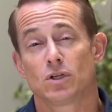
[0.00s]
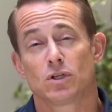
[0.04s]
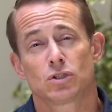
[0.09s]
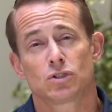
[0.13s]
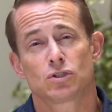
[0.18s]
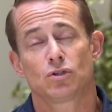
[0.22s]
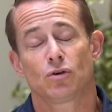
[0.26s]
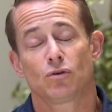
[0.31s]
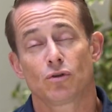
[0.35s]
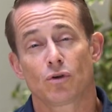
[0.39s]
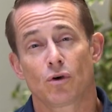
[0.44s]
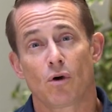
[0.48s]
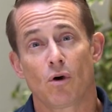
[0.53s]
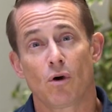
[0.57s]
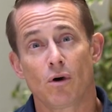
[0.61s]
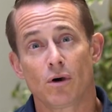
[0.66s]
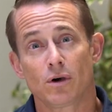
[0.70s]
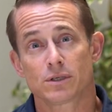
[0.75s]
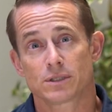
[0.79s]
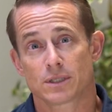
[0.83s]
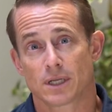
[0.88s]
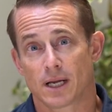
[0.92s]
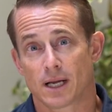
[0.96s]
So there
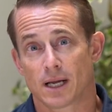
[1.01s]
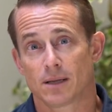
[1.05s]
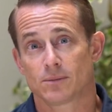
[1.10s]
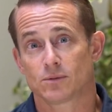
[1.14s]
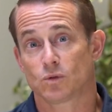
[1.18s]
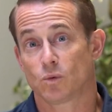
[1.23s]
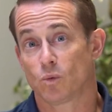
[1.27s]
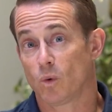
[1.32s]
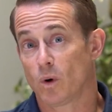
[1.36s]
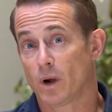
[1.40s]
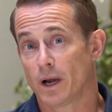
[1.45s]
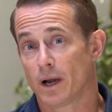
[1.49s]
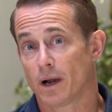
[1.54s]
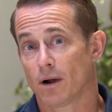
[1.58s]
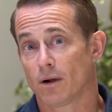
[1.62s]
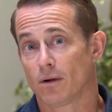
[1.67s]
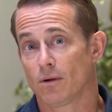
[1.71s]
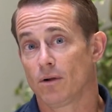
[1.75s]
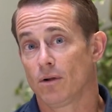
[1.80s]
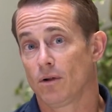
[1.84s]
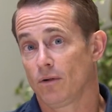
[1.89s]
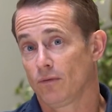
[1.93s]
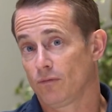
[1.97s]
are times
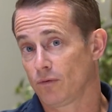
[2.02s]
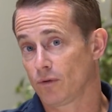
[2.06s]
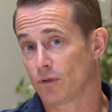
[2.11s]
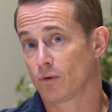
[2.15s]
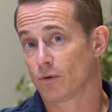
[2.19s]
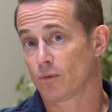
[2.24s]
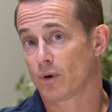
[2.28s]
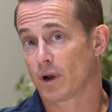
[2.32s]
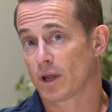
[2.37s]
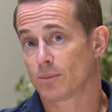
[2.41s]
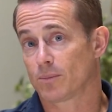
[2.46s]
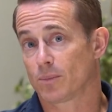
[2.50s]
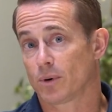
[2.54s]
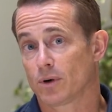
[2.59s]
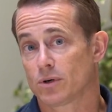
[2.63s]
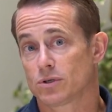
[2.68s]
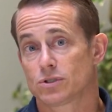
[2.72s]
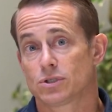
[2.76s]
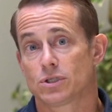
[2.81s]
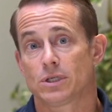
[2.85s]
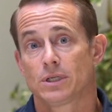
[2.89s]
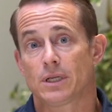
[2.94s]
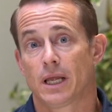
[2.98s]
where, for the right
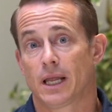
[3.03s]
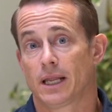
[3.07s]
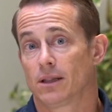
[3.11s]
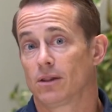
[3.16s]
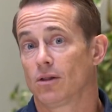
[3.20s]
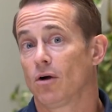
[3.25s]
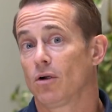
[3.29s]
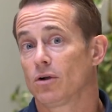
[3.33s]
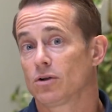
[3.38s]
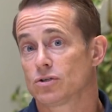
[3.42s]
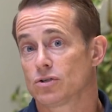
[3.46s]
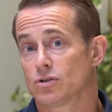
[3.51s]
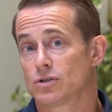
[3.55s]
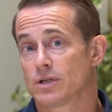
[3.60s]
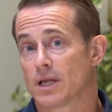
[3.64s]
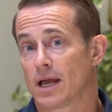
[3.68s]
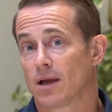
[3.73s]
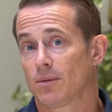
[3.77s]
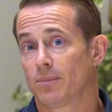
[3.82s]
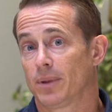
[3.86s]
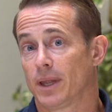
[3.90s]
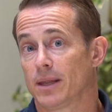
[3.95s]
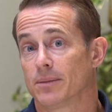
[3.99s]
person, a larger
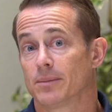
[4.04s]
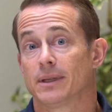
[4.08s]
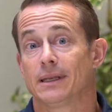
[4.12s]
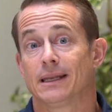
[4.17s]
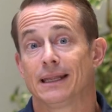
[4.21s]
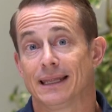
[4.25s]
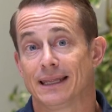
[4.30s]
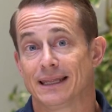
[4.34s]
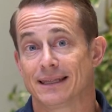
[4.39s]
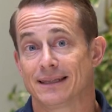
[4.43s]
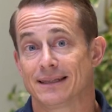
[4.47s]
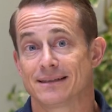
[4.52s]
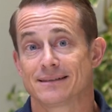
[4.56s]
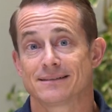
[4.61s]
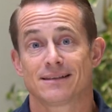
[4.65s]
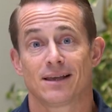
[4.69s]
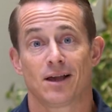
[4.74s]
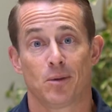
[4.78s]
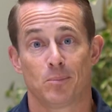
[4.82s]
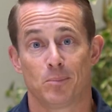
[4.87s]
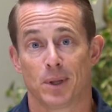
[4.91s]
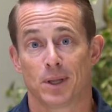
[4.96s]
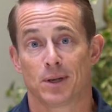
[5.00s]
down payment is
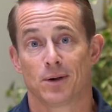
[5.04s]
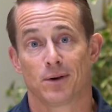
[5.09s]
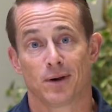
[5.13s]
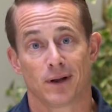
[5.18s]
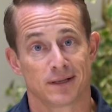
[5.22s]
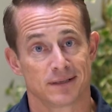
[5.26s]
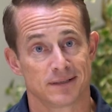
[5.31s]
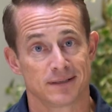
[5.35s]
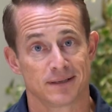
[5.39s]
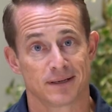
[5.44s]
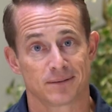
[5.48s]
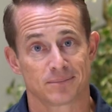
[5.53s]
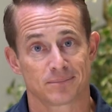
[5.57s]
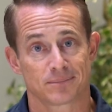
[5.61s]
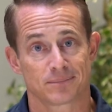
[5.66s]
a better idea.